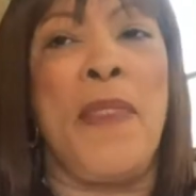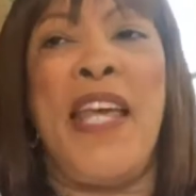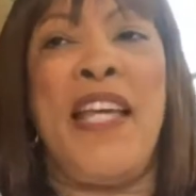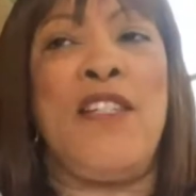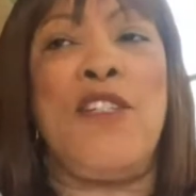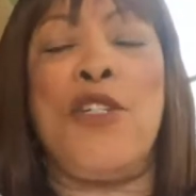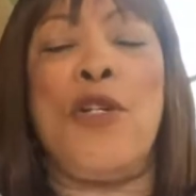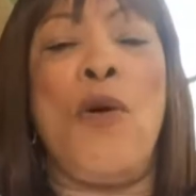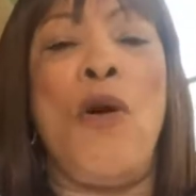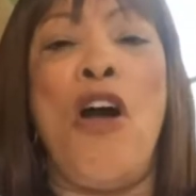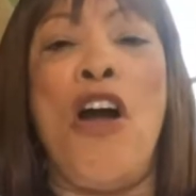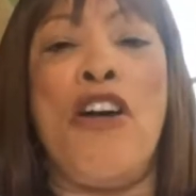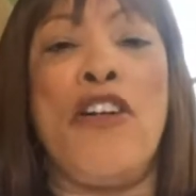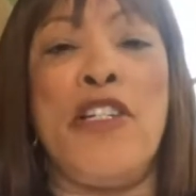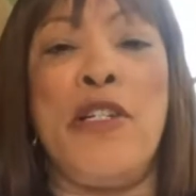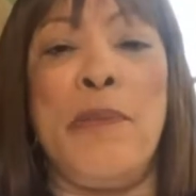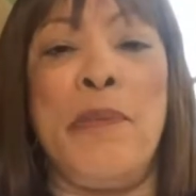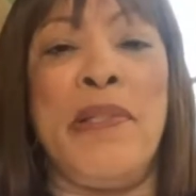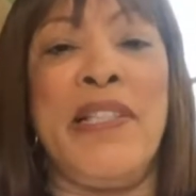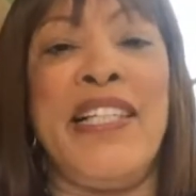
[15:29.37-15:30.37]
That's so
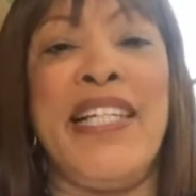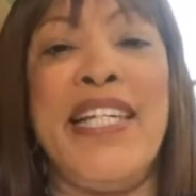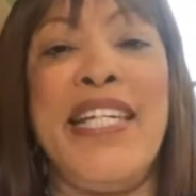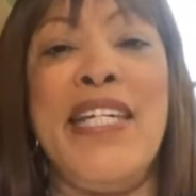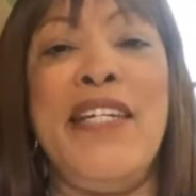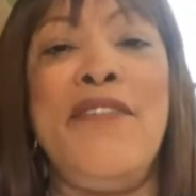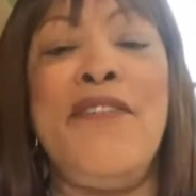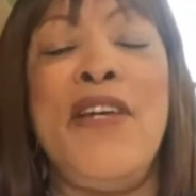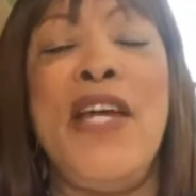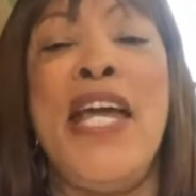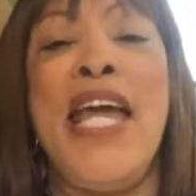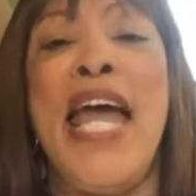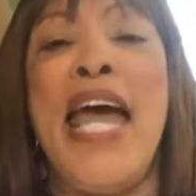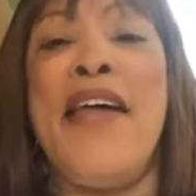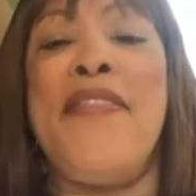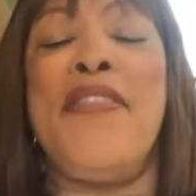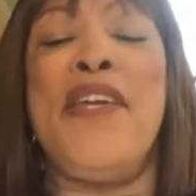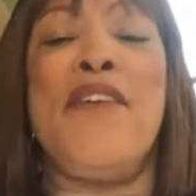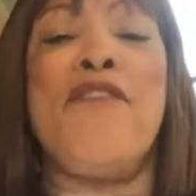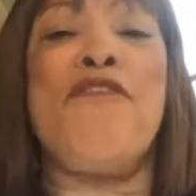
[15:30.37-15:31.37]
hard to believe.
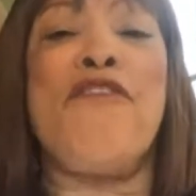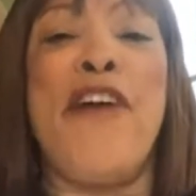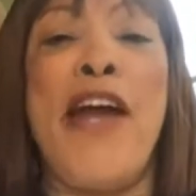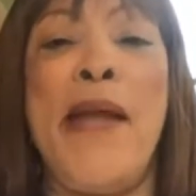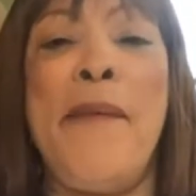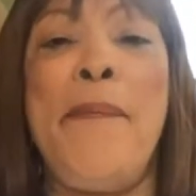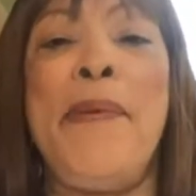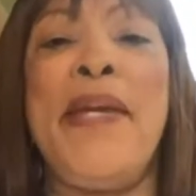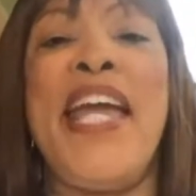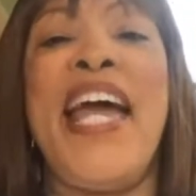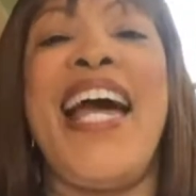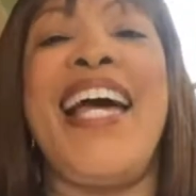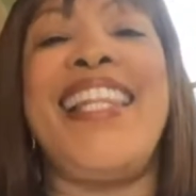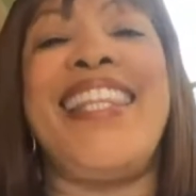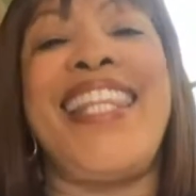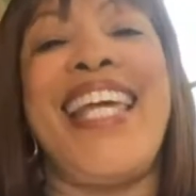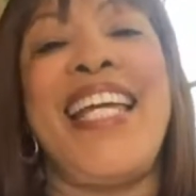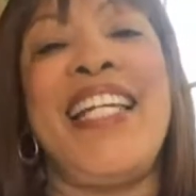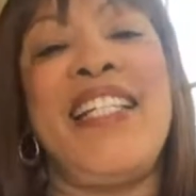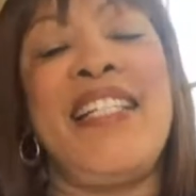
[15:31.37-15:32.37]
And then right
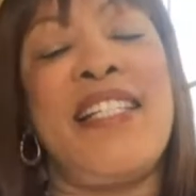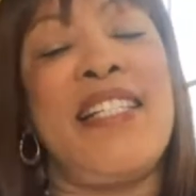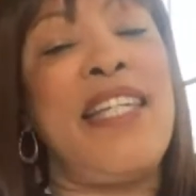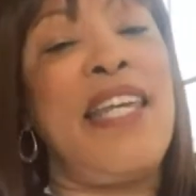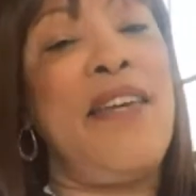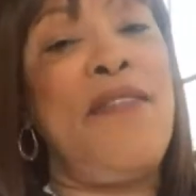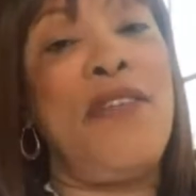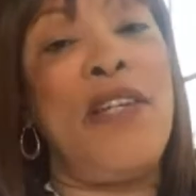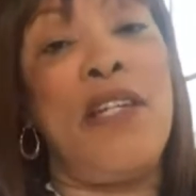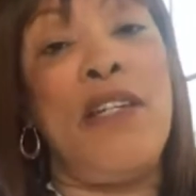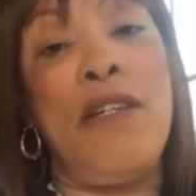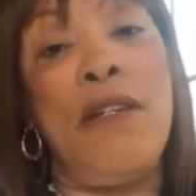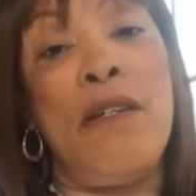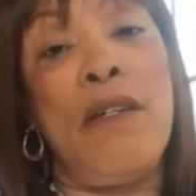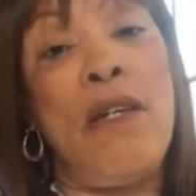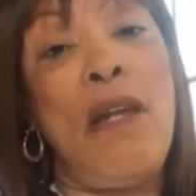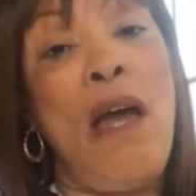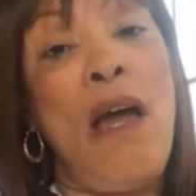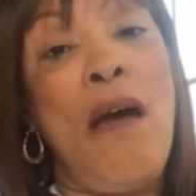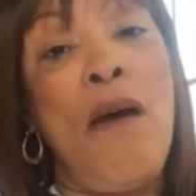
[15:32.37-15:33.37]
behind Thanksgiving,
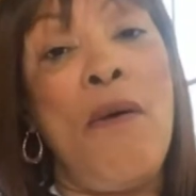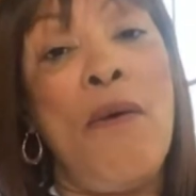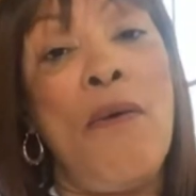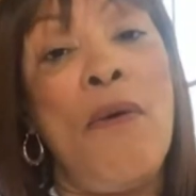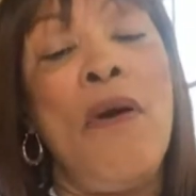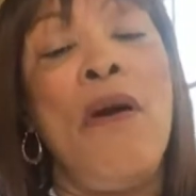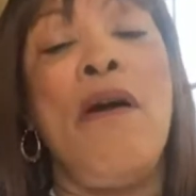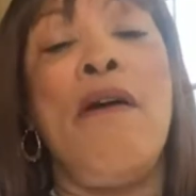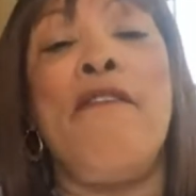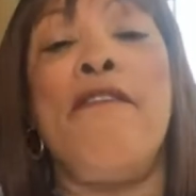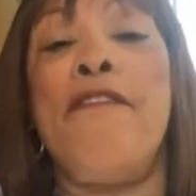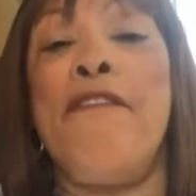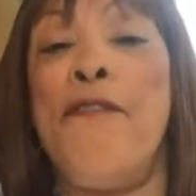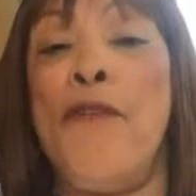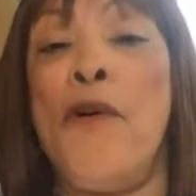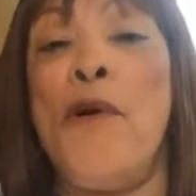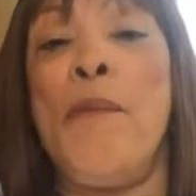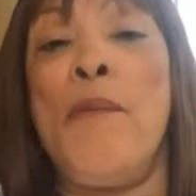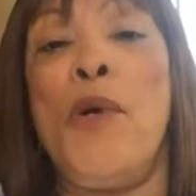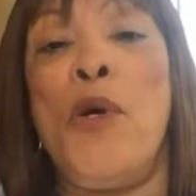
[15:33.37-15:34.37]

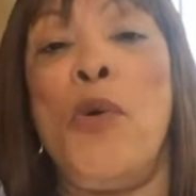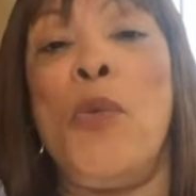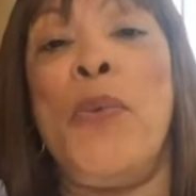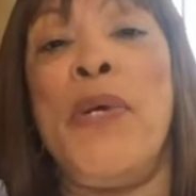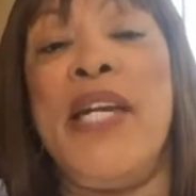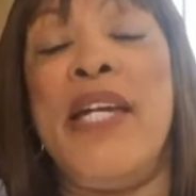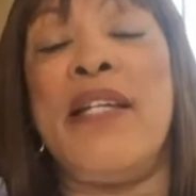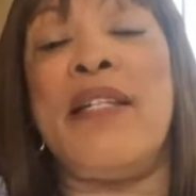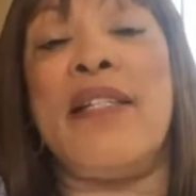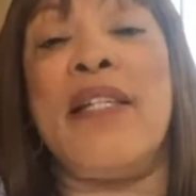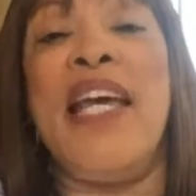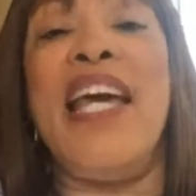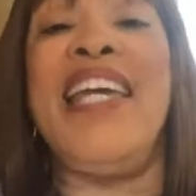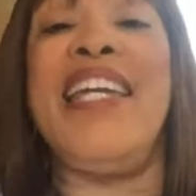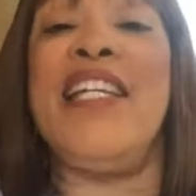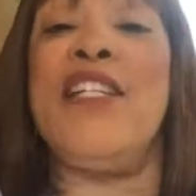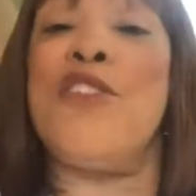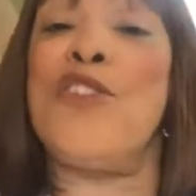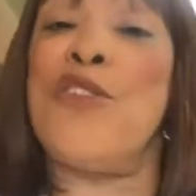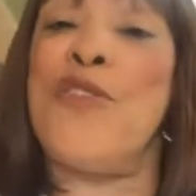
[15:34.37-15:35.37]
4 more weeks
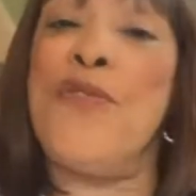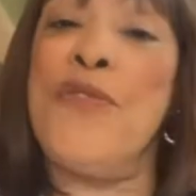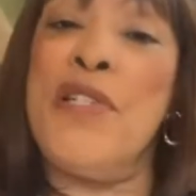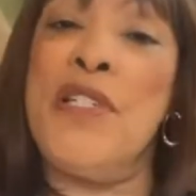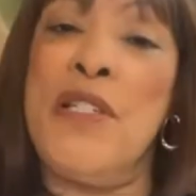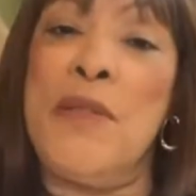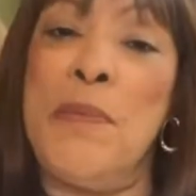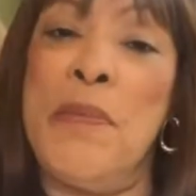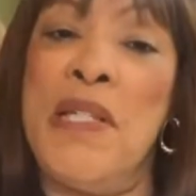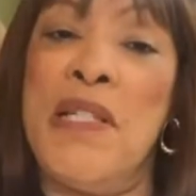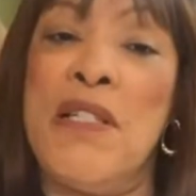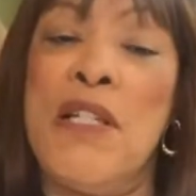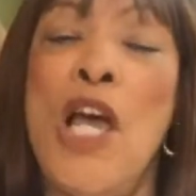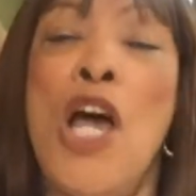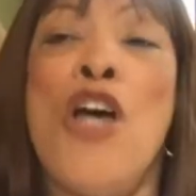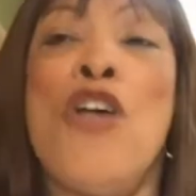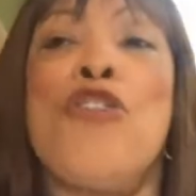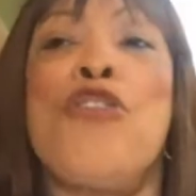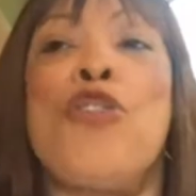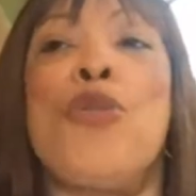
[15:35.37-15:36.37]
and it's Christmas.
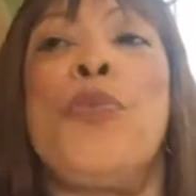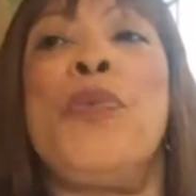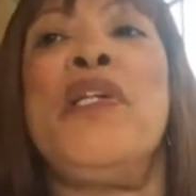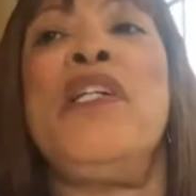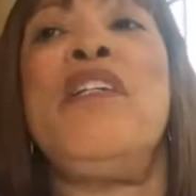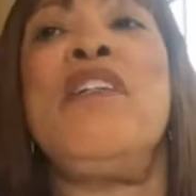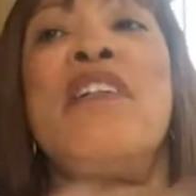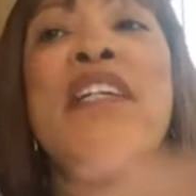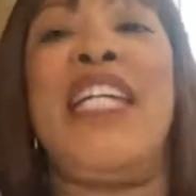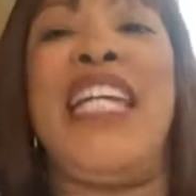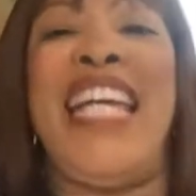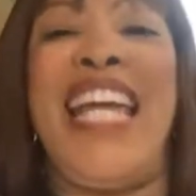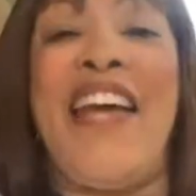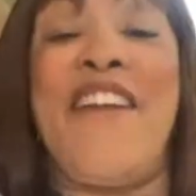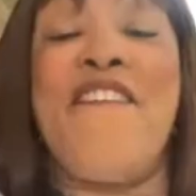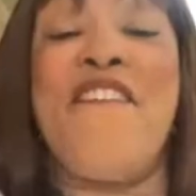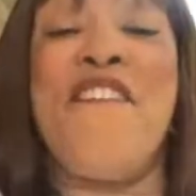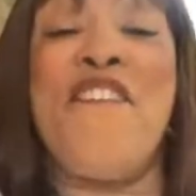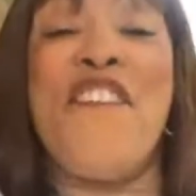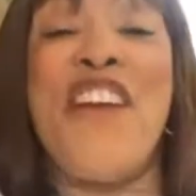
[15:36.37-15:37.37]
So we're looking
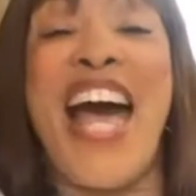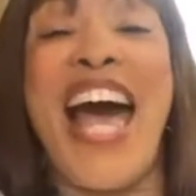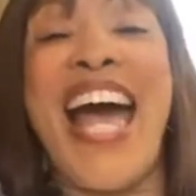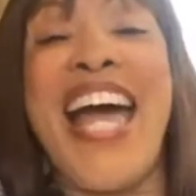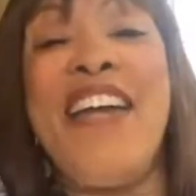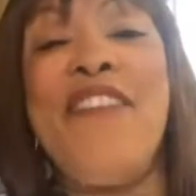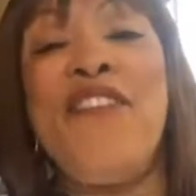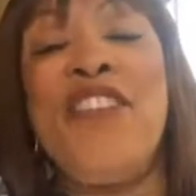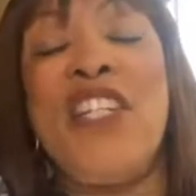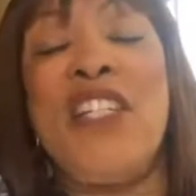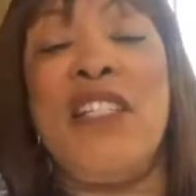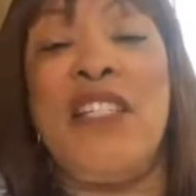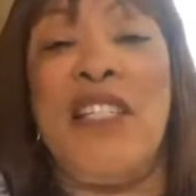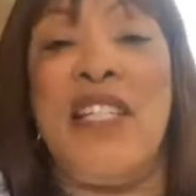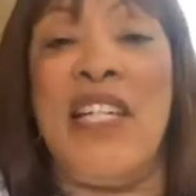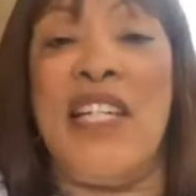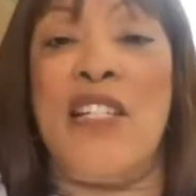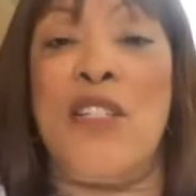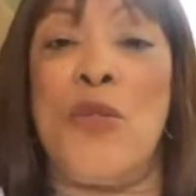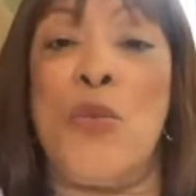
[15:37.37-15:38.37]
at 5 to
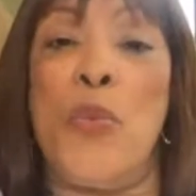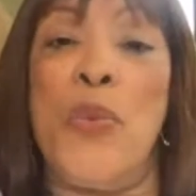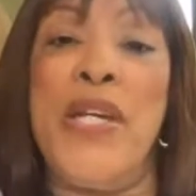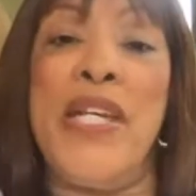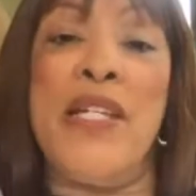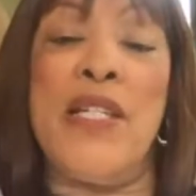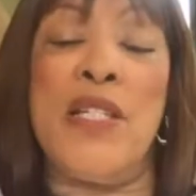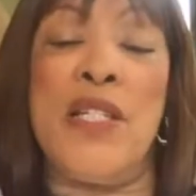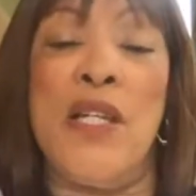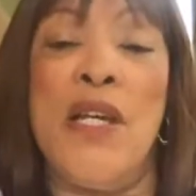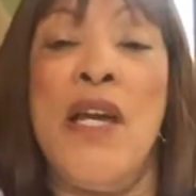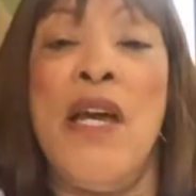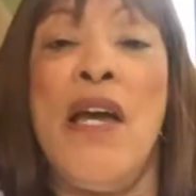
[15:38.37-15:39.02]
6 weeks,